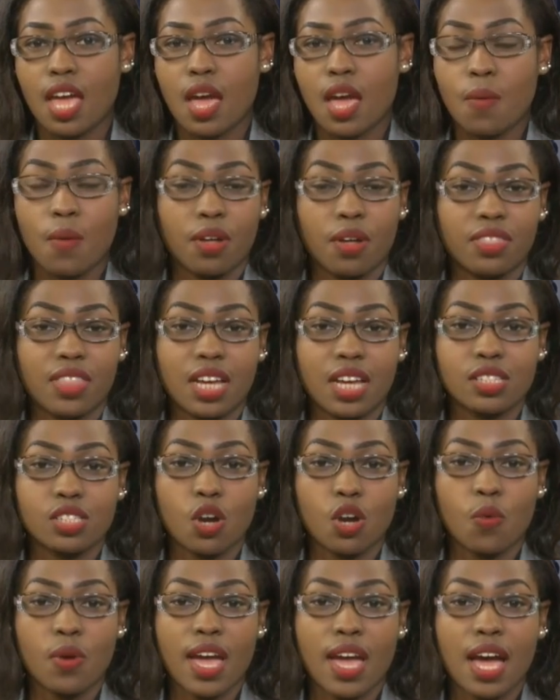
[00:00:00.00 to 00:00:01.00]
Well, that's
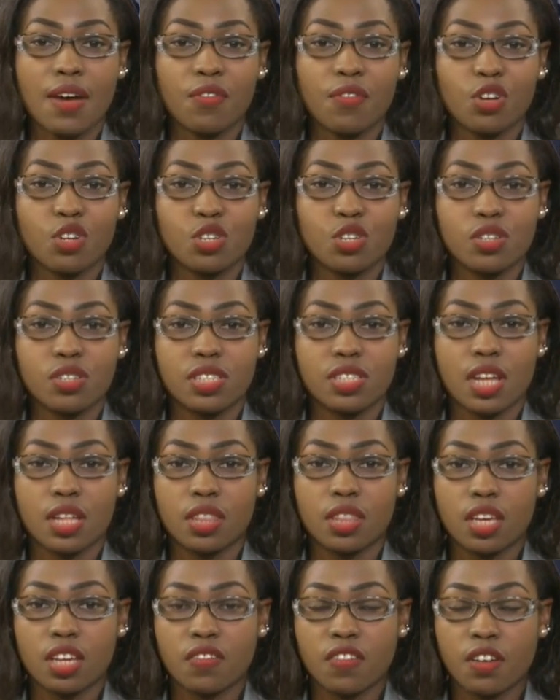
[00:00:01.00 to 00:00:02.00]
all we have on news now.
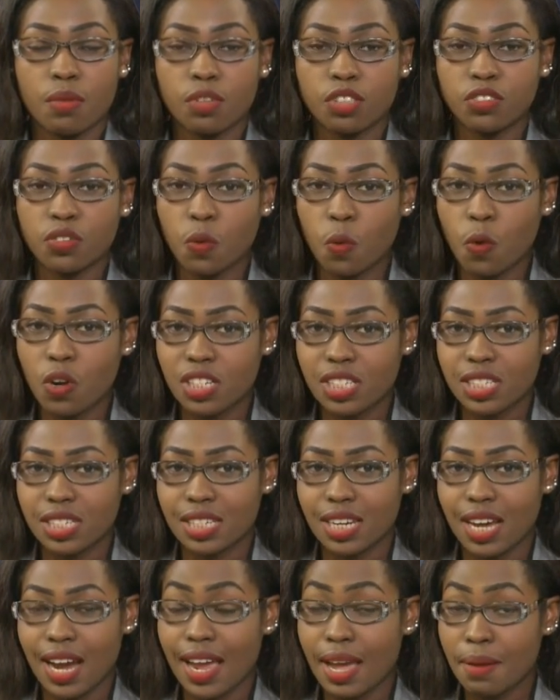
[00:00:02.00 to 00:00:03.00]
Thank you very much for
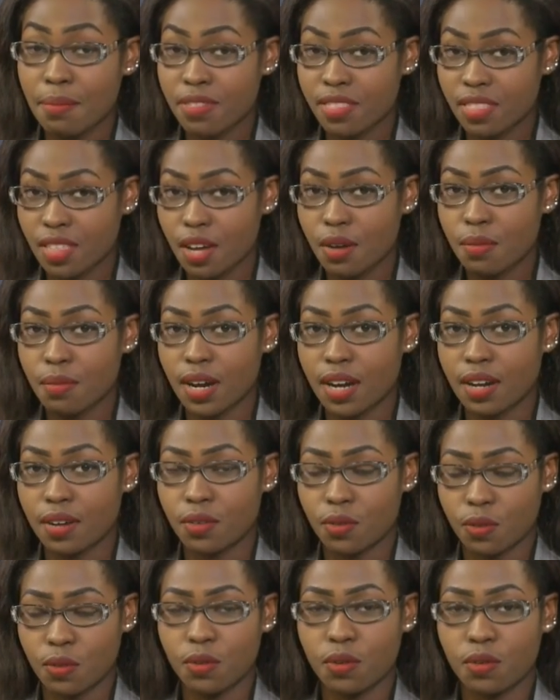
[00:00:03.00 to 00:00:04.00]
watching. I am Thelma
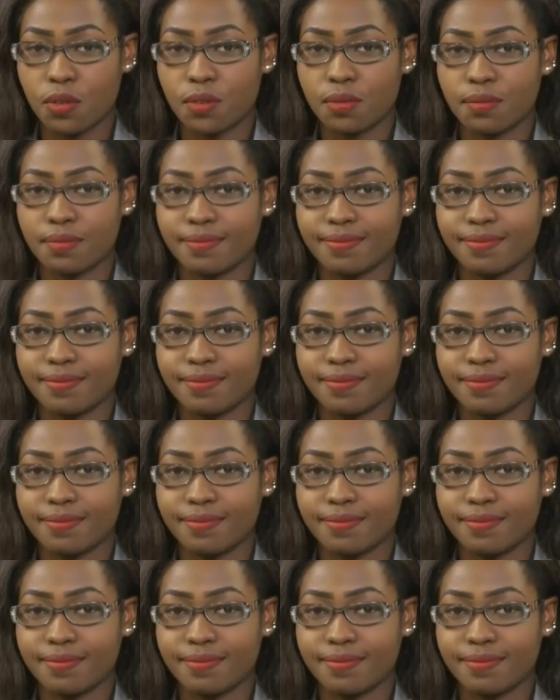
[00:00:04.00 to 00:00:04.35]
Okuru.